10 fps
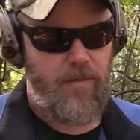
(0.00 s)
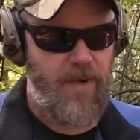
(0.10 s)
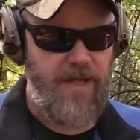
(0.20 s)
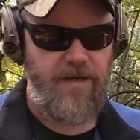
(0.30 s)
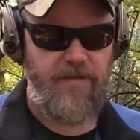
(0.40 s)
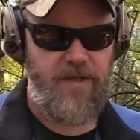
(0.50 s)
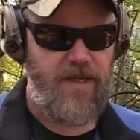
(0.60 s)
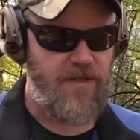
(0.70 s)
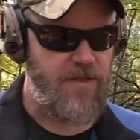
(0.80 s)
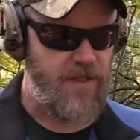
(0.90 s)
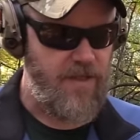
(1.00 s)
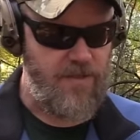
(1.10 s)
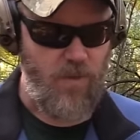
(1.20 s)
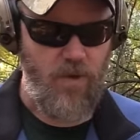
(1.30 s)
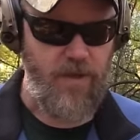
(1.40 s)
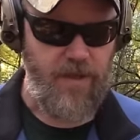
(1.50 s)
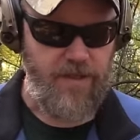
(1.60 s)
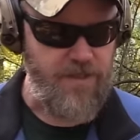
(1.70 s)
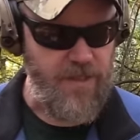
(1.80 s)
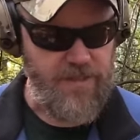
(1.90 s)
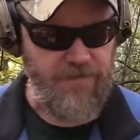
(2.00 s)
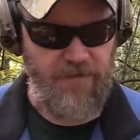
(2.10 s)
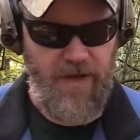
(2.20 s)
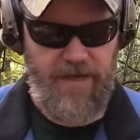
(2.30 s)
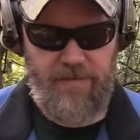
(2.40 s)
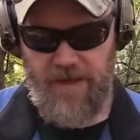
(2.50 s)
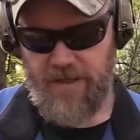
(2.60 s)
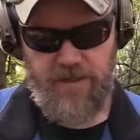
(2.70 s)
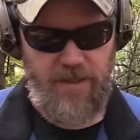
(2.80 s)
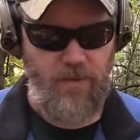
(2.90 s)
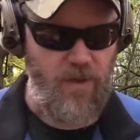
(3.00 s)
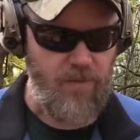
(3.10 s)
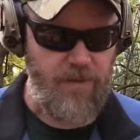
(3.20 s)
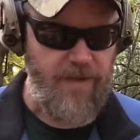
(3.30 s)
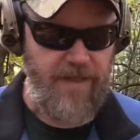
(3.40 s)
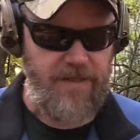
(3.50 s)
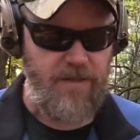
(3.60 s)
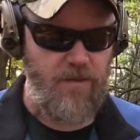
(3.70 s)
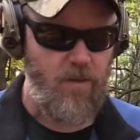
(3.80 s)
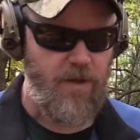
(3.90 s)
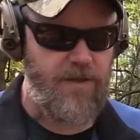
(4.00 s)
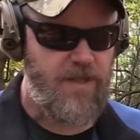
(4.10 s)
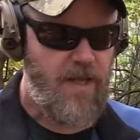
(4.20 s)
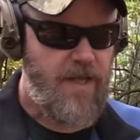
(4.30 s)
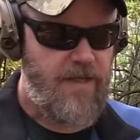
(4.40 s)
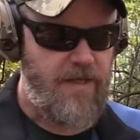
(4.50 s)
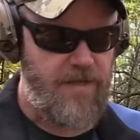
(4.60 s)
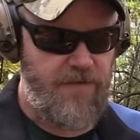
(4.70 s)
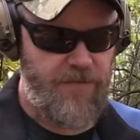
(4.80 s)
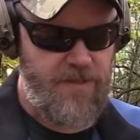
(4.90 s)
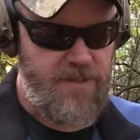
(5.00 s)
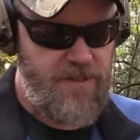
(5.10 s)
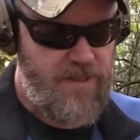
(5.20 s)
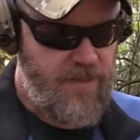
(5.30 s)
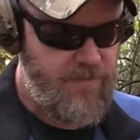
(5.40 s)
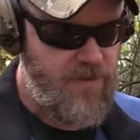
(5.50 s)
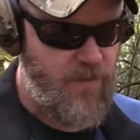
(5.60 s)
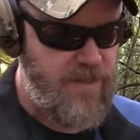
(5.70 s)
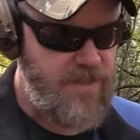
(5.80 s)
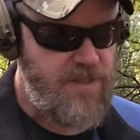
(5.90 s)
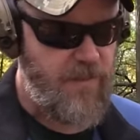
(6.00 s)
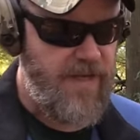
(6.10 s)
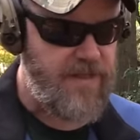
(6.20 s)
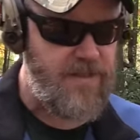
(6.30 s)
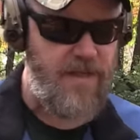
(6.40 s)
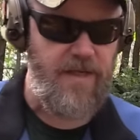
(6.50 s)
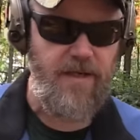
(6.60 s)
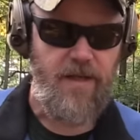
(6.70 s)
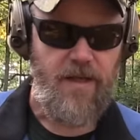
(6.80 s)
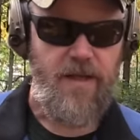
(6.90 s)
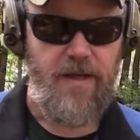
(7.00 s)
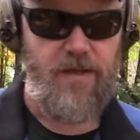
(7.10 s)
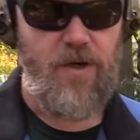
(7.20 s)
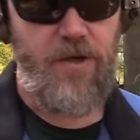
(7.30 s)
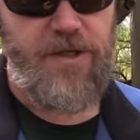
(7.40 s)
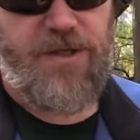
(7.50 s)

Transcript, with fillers: But everything else on the guns work just fine. You may actually get one with a magazine that works. Now the differences between this magazine and the current